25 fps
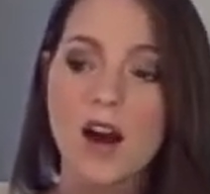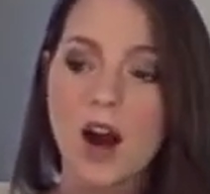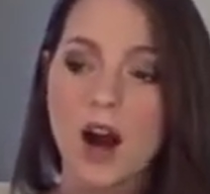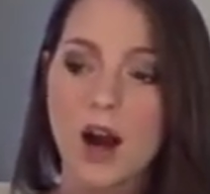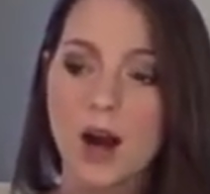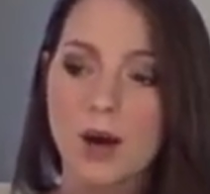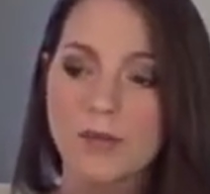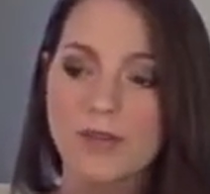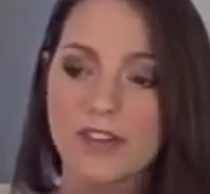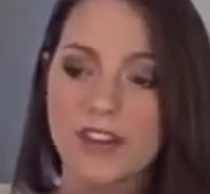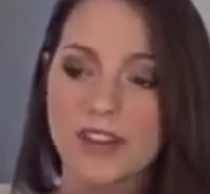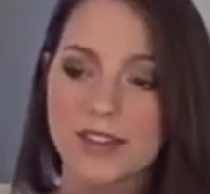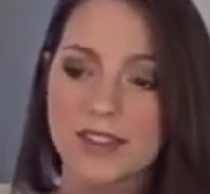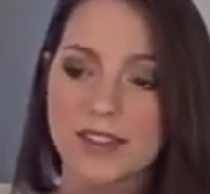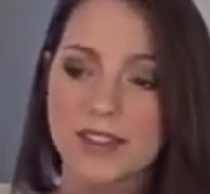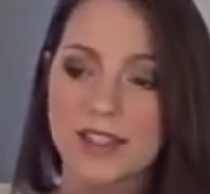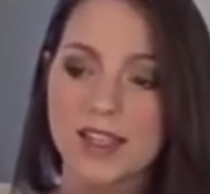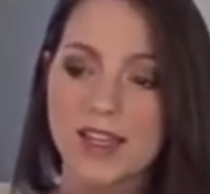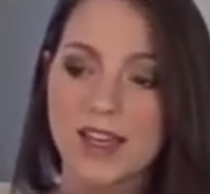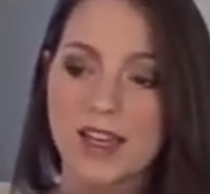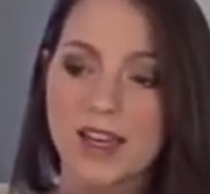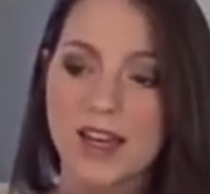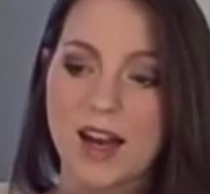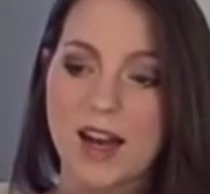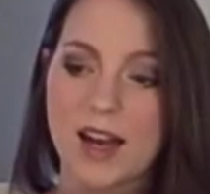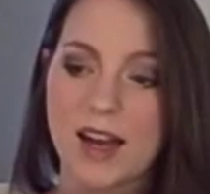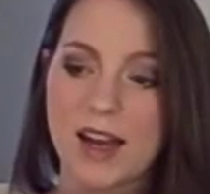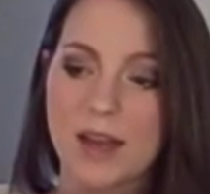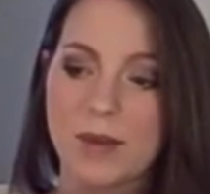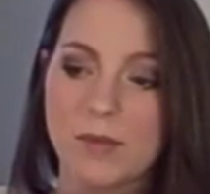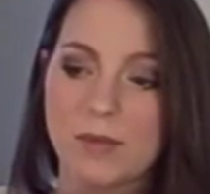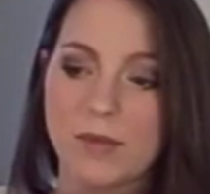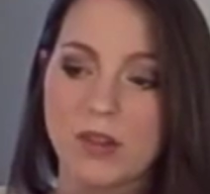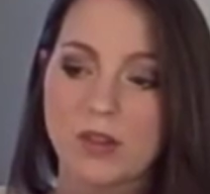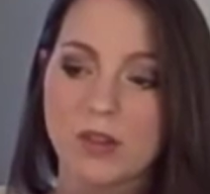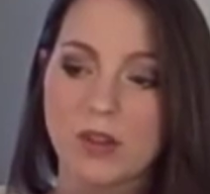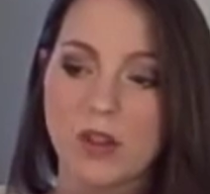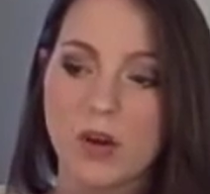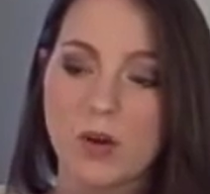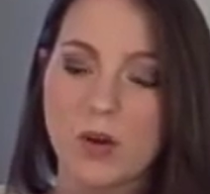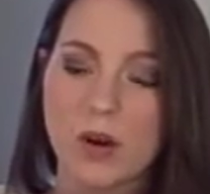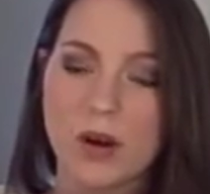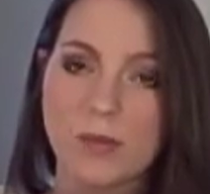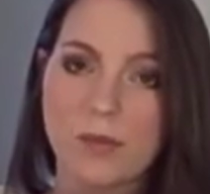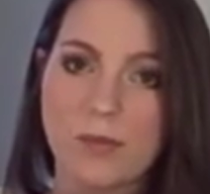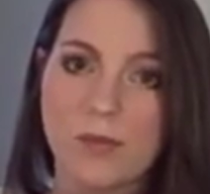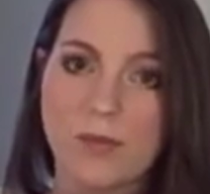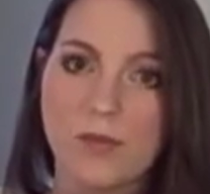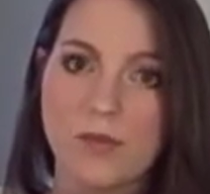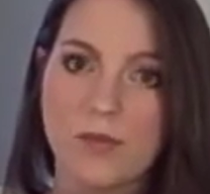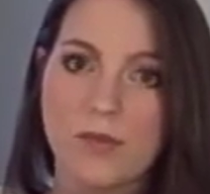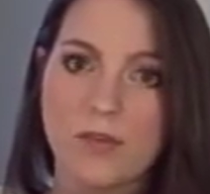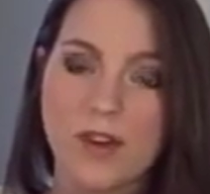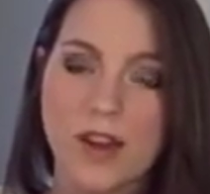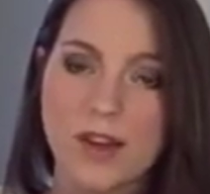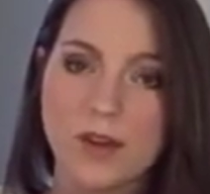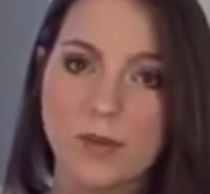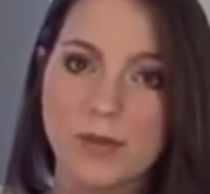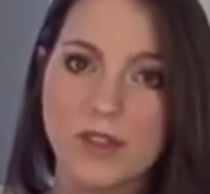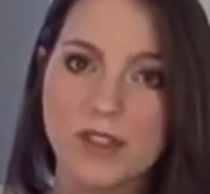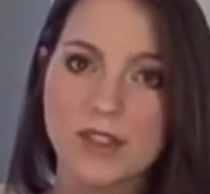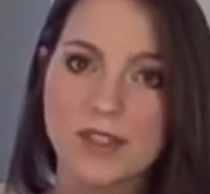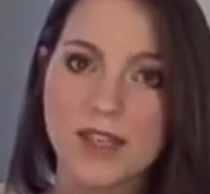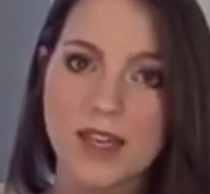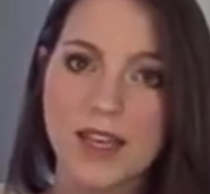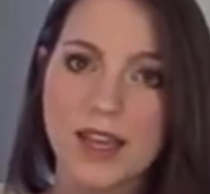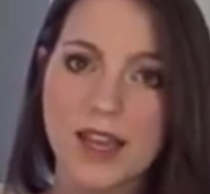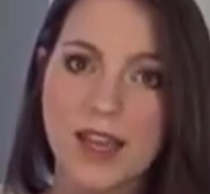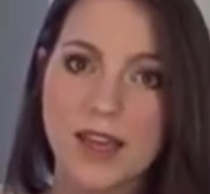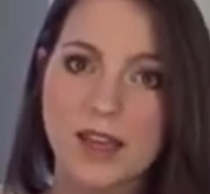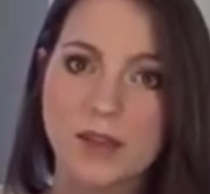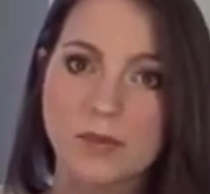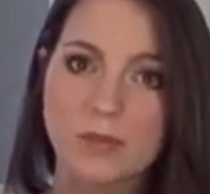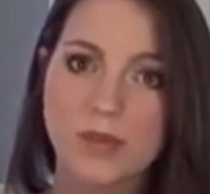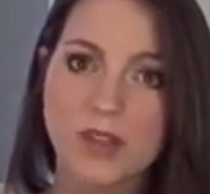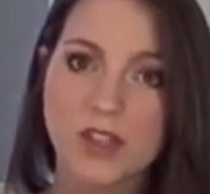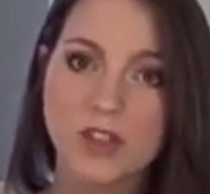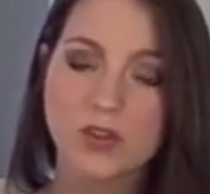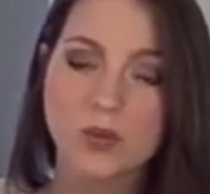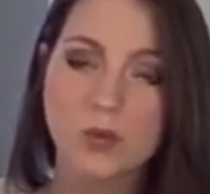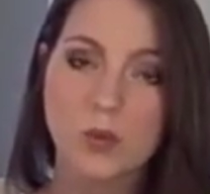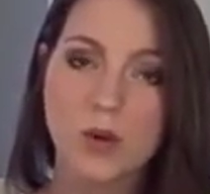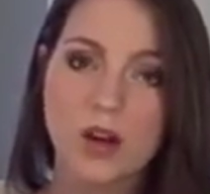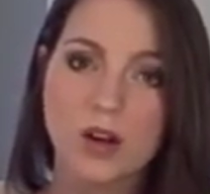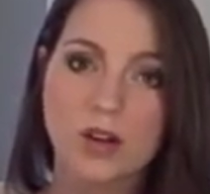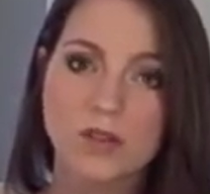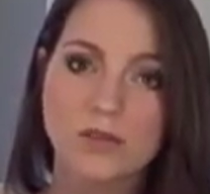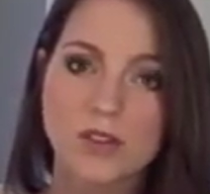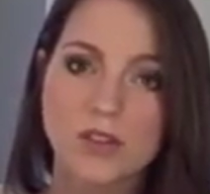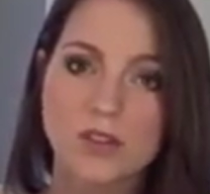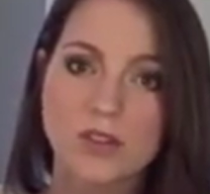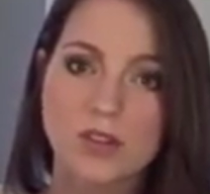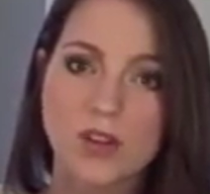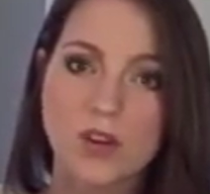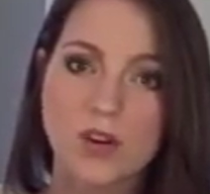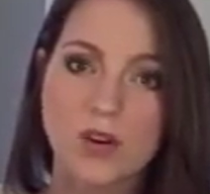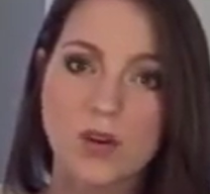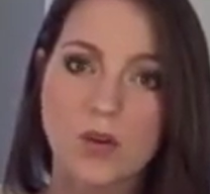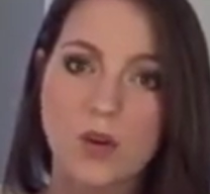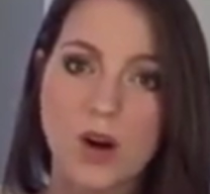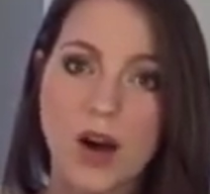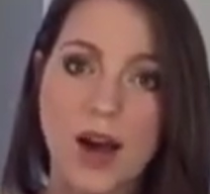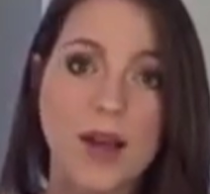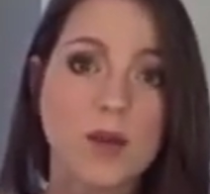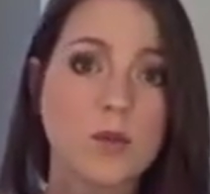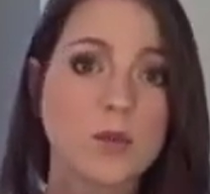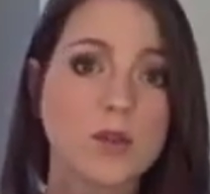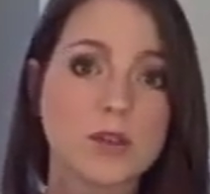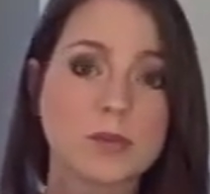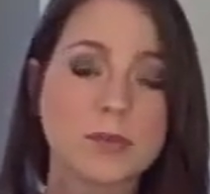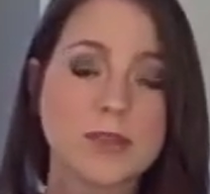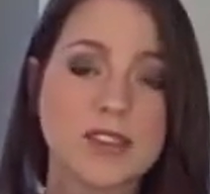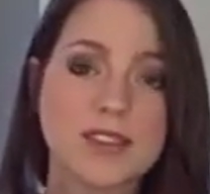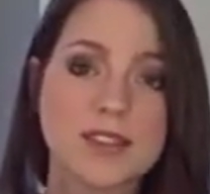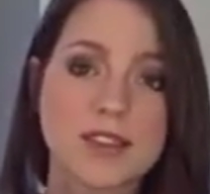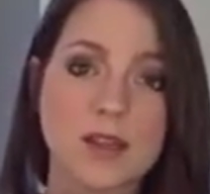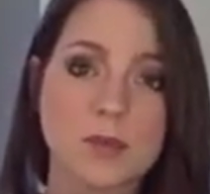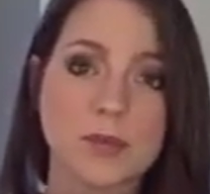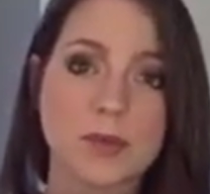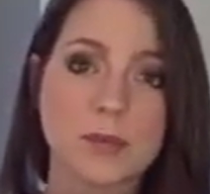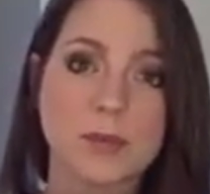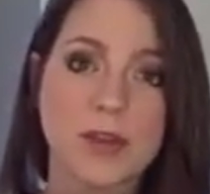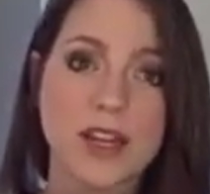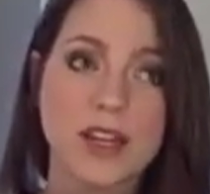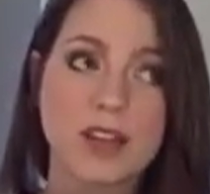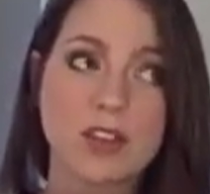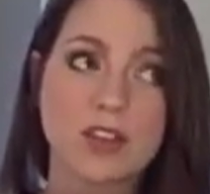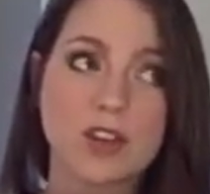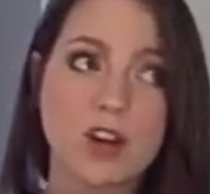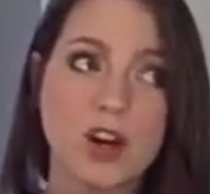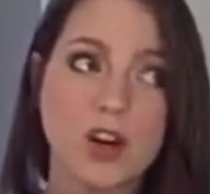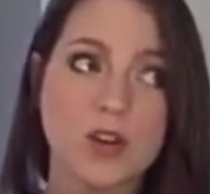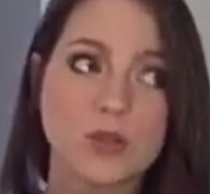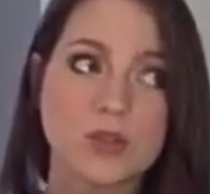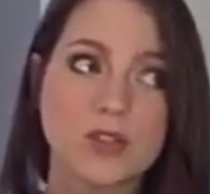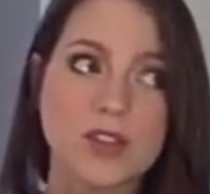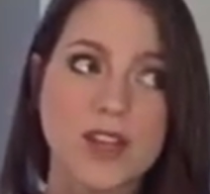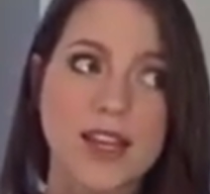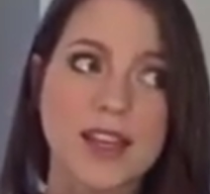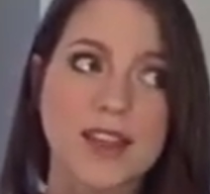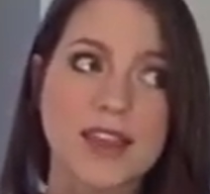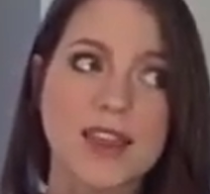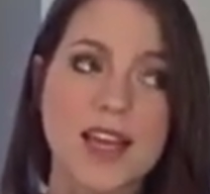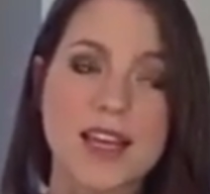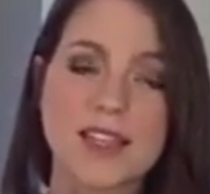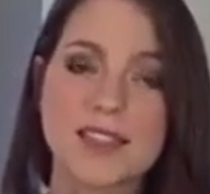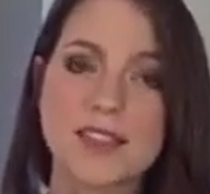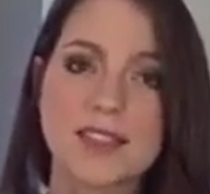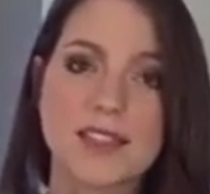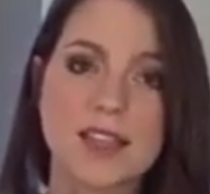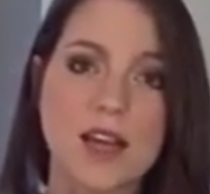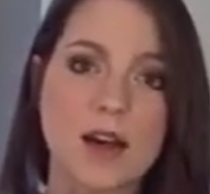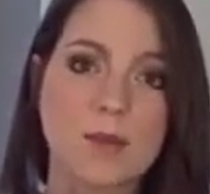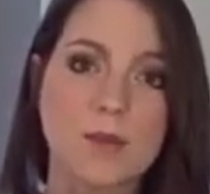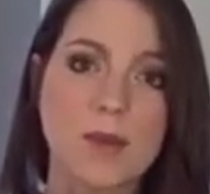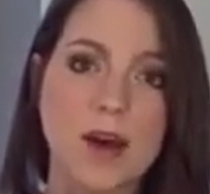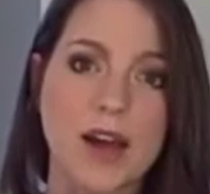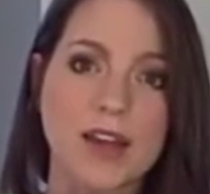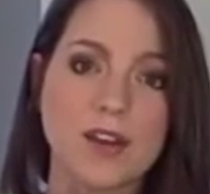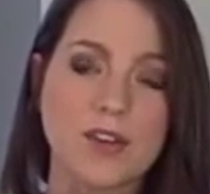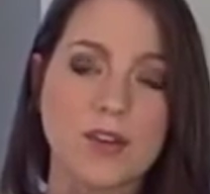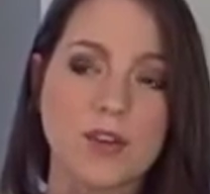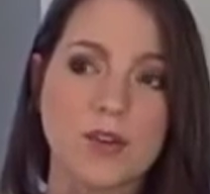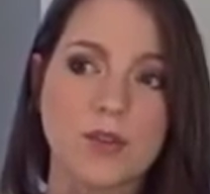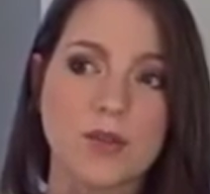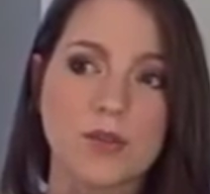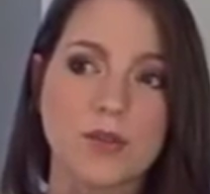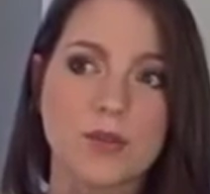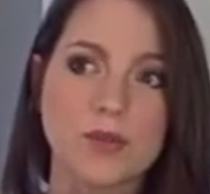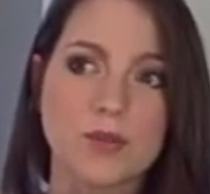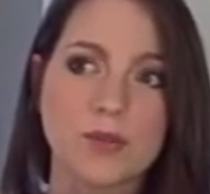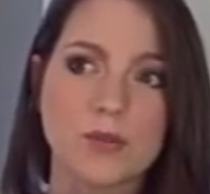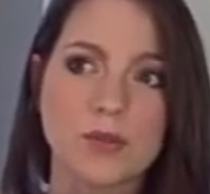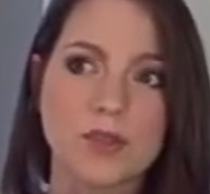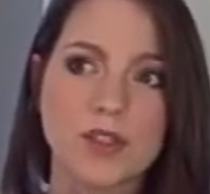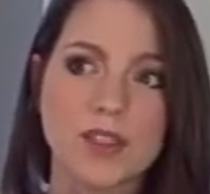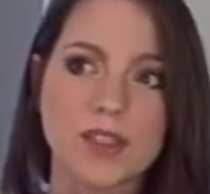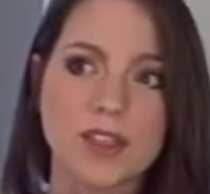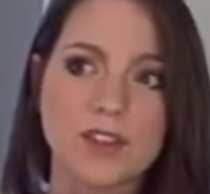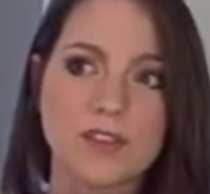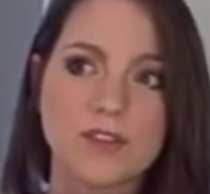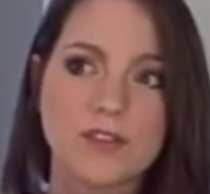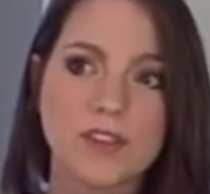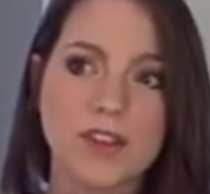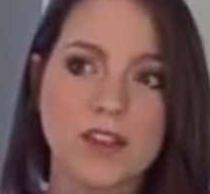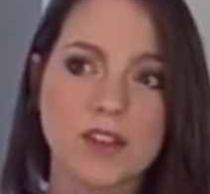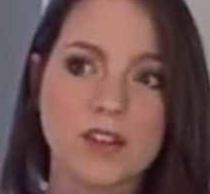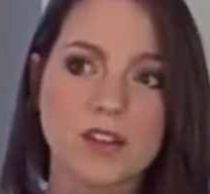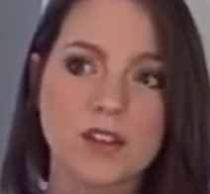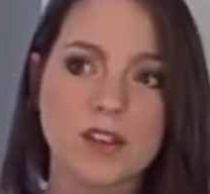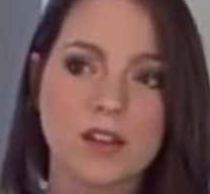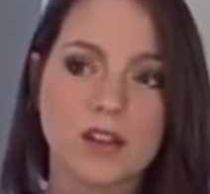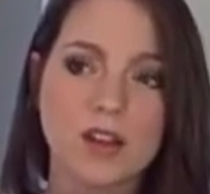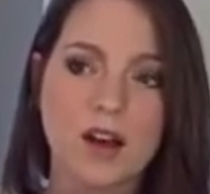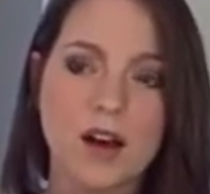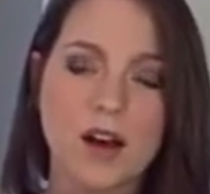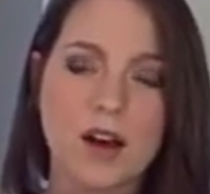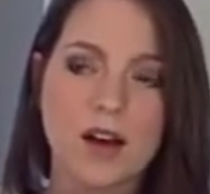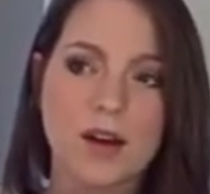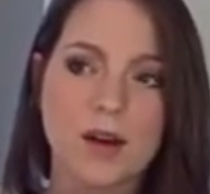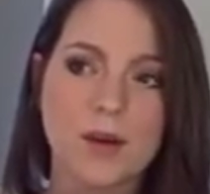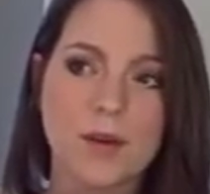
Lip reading: Obviously, I'm low on vitamin D and B12, and so I will be supplementing those and then some. I don't really feel,